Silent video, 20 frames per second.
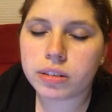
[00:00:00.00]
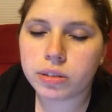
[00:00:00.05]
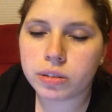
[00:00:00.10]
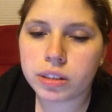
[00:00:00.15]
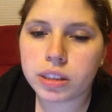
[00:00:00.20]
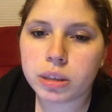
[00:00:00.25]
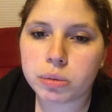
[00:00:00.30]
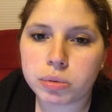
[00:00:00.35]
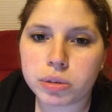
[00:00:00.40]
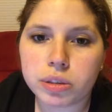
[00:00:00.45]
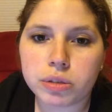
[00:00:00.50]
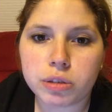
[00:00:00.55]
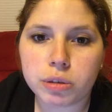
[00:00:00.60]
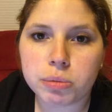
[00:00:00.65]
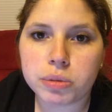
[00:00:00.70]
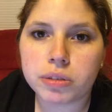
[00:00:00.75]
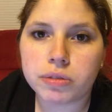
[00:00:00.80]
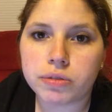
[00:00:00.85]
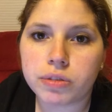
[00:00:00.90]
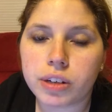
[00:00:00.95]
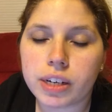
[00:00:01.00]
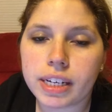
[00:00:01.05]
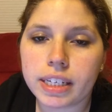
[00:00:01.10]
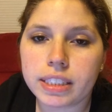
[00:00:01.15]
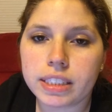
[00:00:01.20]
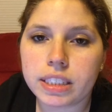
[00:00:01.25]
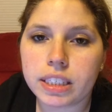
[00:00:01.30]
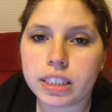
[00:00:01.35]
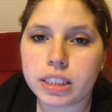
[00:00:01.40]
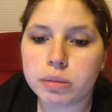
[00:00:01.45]
You need a prescription for
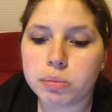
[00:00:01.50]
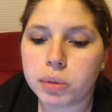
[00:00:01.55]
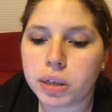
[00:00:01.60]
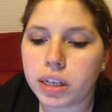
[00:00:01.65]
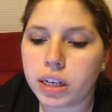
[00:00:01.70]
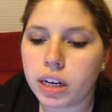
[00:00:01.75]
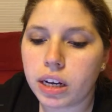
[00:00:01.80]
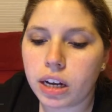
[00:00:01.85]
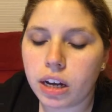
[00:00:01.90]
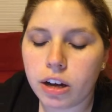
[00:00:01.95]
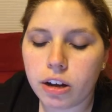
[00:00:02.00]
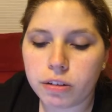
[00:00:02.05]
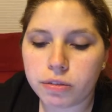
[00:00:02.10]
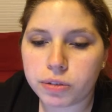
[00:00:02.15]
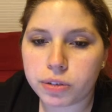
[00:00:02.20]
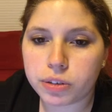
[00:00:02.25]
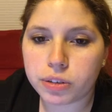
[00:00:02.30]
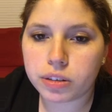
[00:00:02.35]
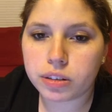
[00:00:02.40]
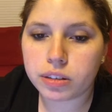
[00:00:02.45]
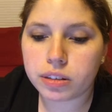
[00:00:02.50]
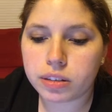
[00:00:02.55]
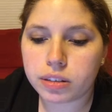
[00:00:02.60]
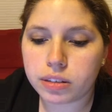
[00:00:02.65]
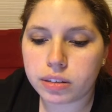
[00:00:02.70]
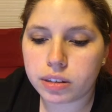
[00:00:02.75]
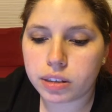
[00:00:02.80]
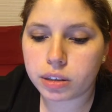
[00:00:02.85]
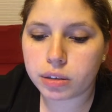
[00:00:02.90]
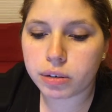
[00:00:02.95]
Lasix, but for
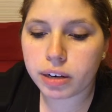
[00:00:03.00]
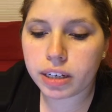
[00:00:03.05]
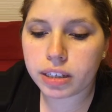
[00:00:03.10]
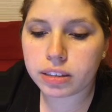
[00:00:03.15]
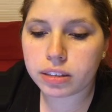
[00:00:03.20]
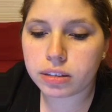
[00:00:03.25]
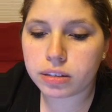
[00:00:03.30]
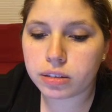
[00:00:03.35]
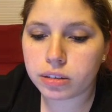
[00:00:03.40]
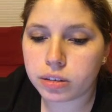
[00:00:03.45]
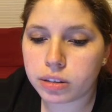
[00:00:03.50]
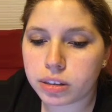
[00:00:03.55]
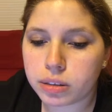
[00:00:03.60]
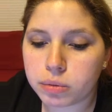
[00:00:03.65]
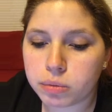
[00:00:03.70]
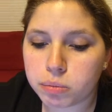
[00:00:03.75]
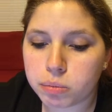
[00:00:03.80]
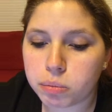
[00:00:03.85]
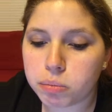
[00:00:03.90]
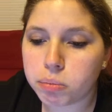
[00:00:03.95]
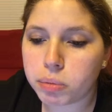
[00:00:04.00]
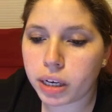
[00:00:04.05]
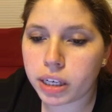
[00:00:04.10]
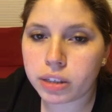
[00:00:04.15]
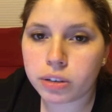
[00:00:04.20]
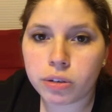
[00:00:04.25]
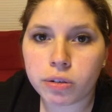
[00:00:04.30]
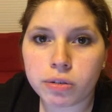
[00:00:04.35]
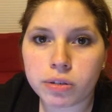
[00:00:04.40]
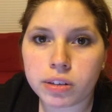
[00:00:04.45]
diuretics, you can buy
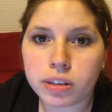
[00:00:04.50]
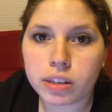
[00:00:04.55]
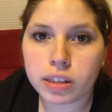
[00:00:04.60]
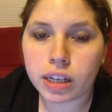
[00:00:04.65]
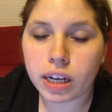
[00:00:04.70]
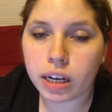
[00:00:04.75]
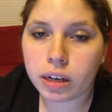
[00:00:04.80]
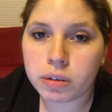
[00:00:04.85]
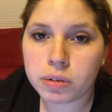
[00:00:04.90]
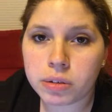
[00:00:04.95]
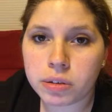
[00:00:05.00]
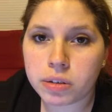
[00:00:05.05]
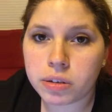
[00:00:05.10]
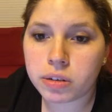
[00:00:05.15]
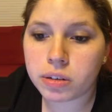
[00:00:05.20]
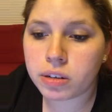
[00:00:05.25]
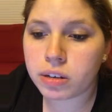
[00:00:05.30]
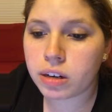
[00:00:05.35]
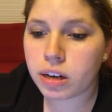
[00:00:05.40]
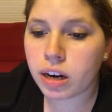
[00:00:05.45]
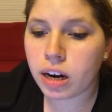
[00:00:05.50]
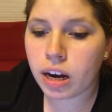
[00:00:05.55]
it over the counter,